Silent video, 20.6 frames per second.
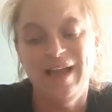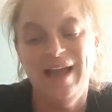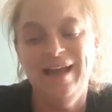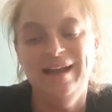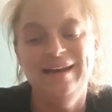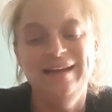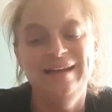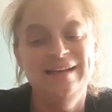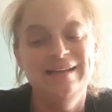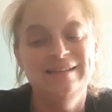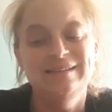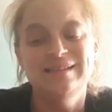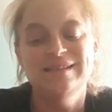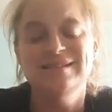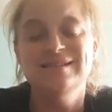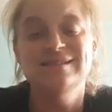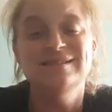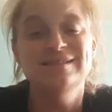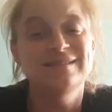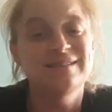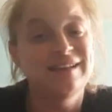and he's a
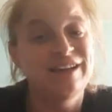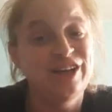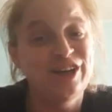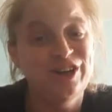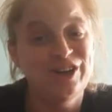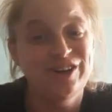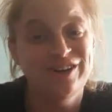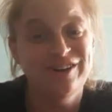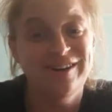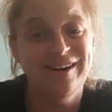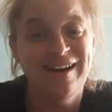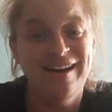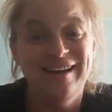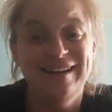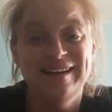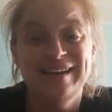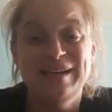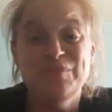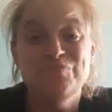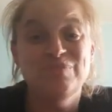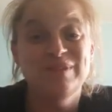singer,
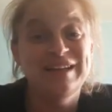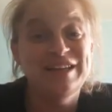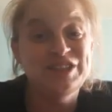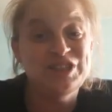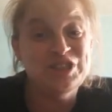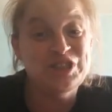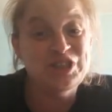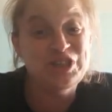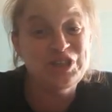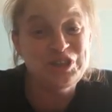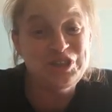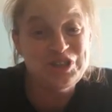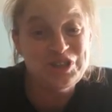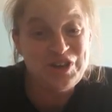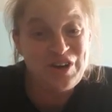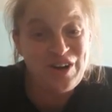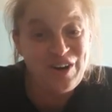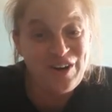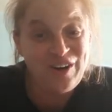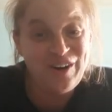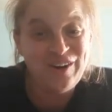and he plays the
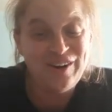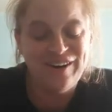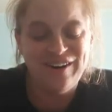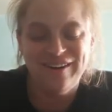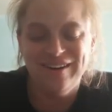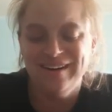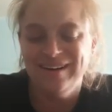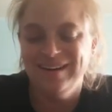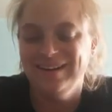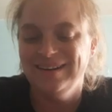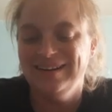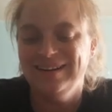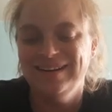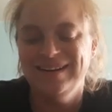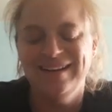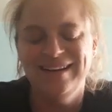guitar, and